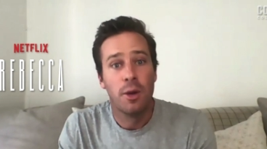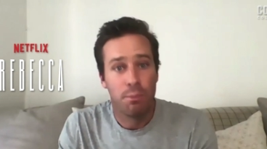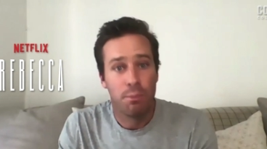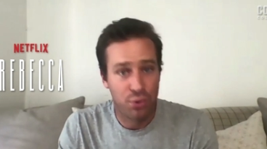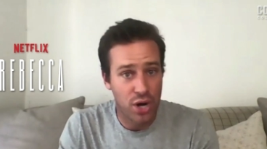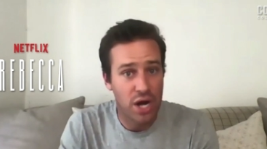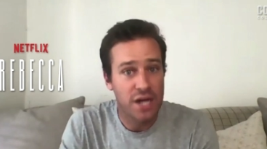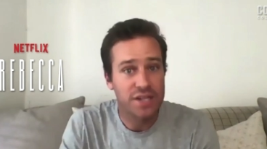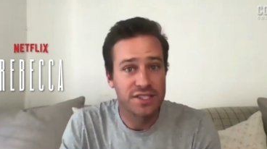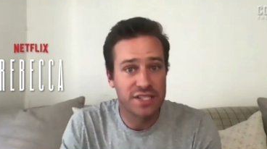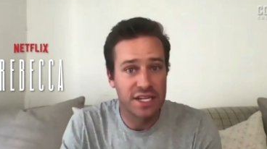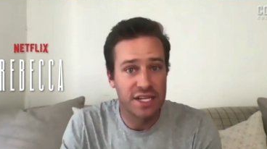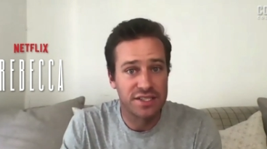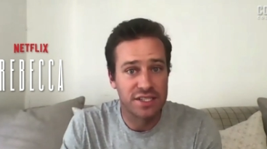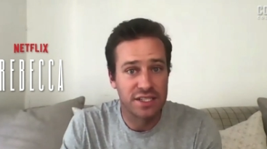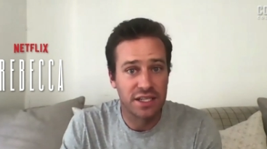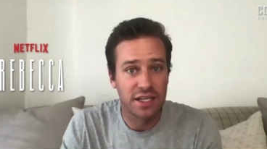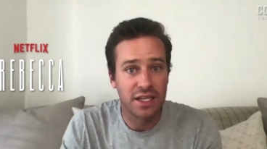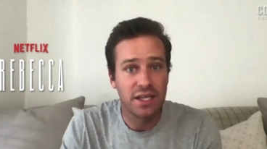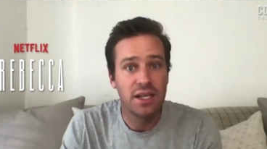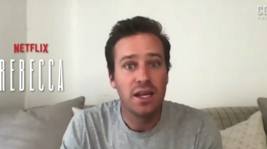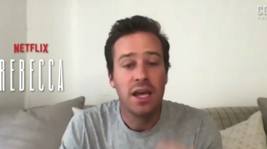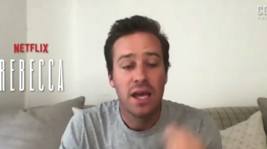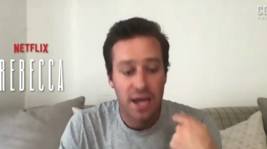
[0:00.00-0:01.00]

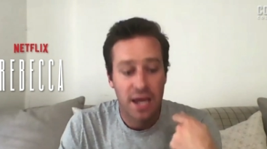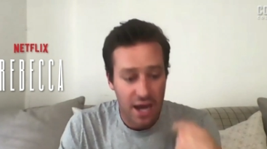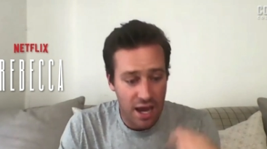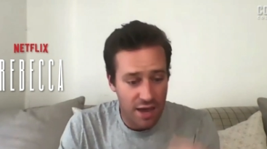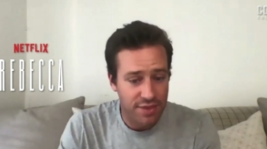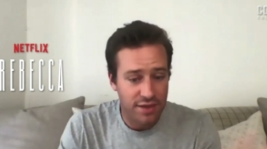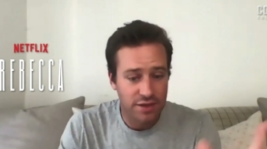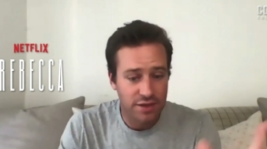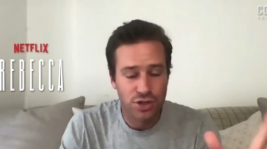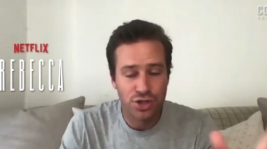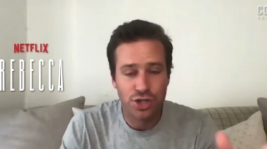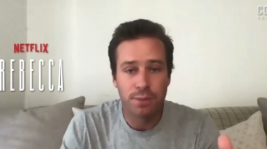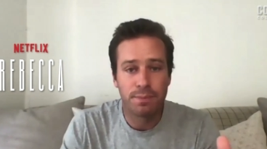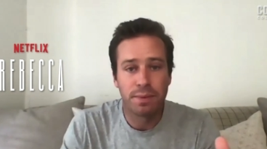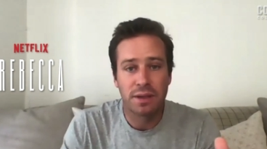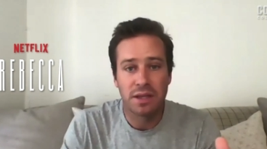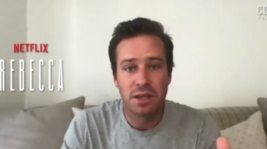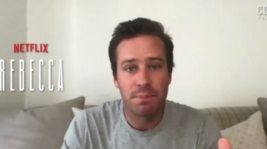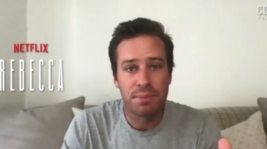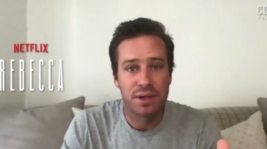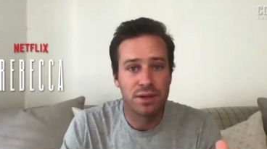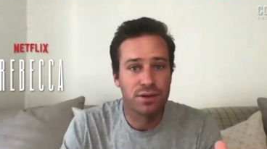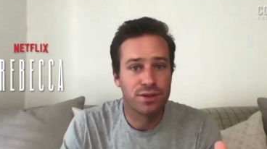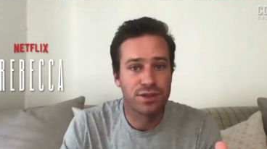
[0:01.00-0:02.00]
processing it, and then shipping
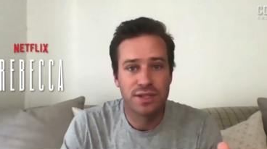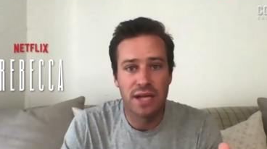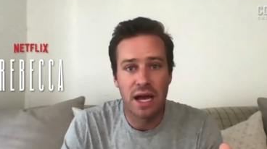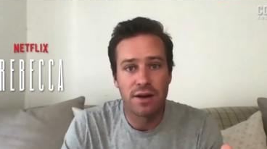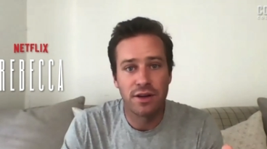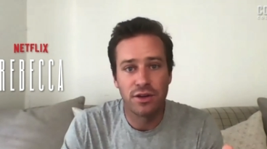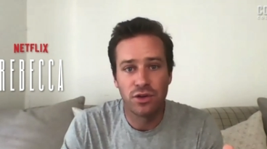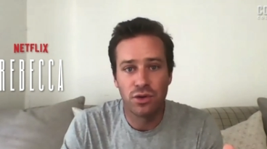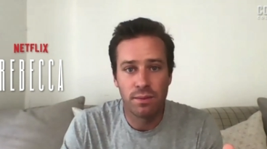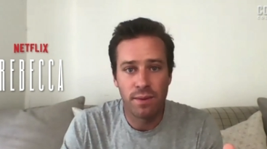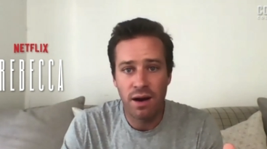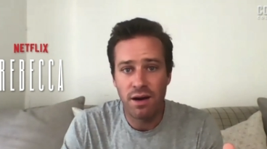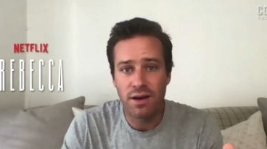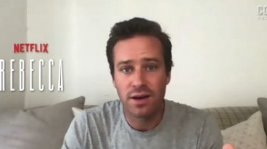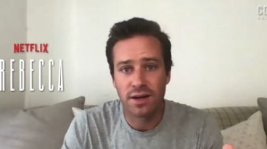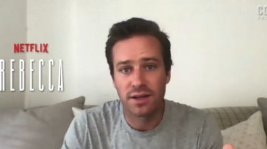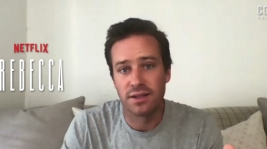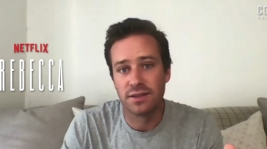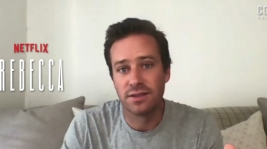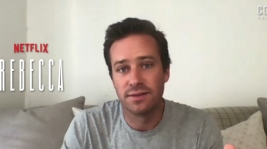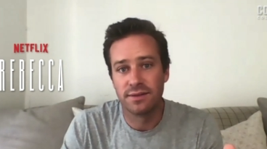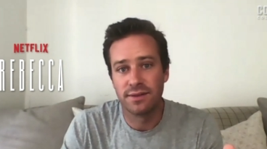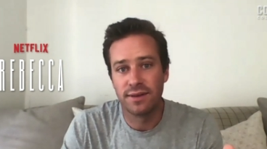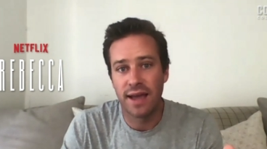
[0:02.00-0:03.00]
the pills down into America.